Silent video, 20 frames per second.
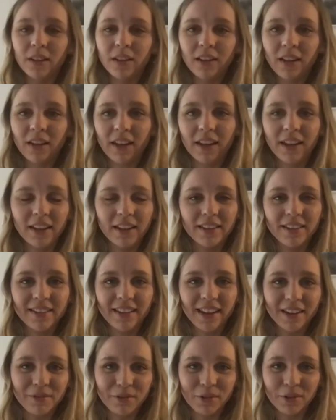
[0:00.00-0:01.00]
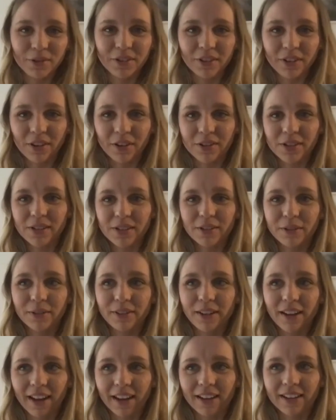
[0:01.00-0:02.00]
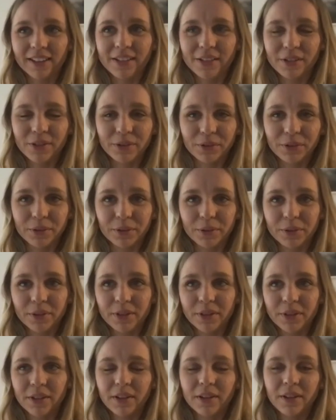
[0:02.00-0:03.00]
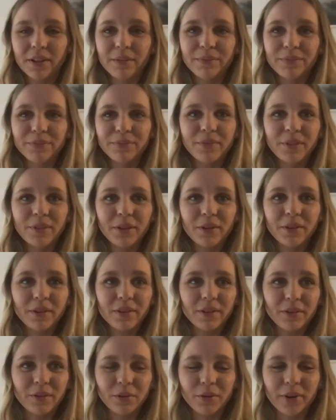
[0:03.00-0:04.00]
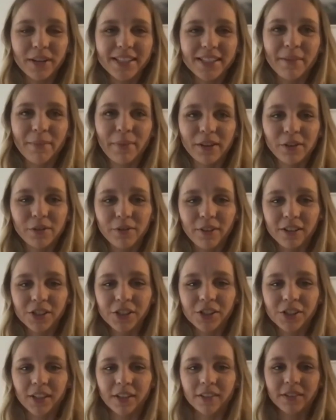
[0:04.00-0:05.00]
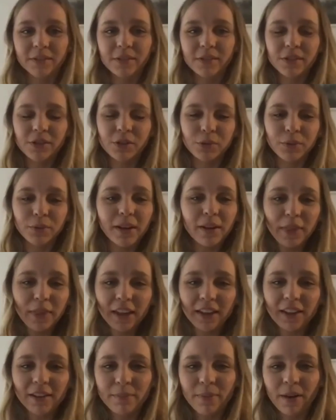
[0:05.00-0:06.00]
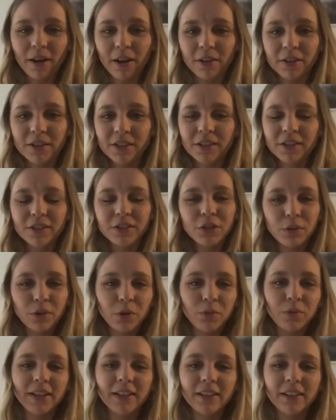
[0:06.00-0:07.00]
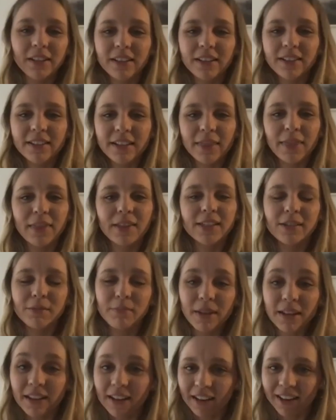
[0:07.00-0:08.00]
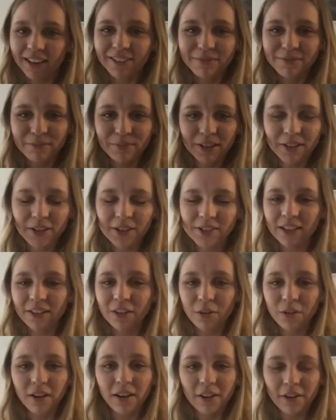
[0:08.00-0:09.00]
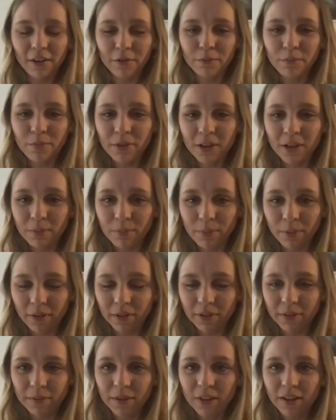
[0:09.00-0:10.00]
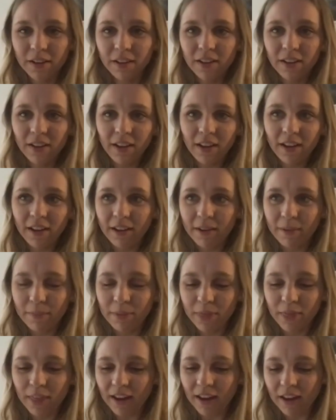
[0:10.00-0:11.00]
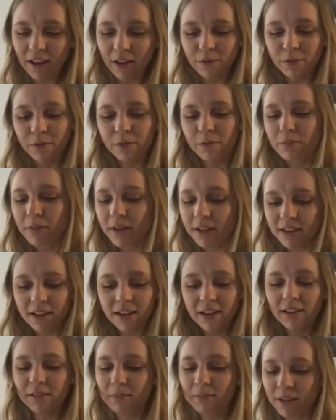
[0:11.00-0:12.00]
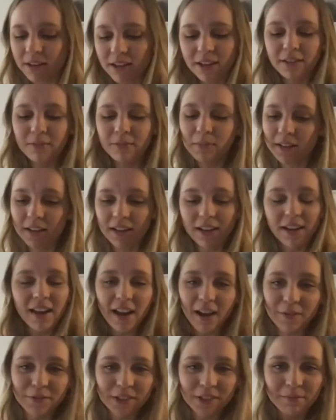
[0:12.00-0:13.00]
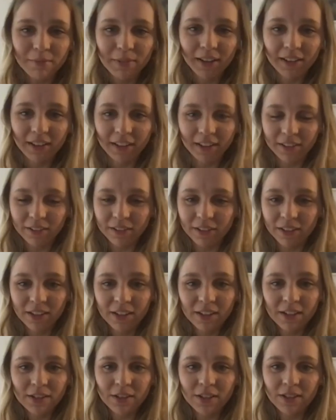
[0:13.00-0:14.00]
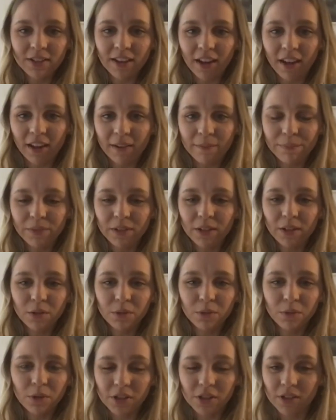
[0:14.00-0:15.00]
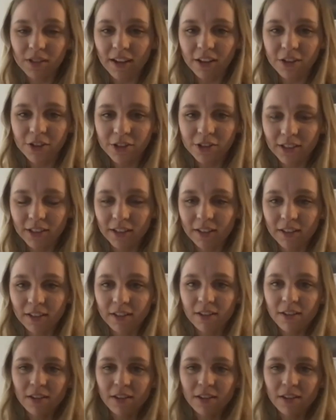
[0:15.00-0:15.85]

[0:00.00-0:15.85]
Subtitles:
And I would also like to raise up the question to really think about, do we really need this meeting? Because I know a lot of people, they have meeting after meeting today, which is actually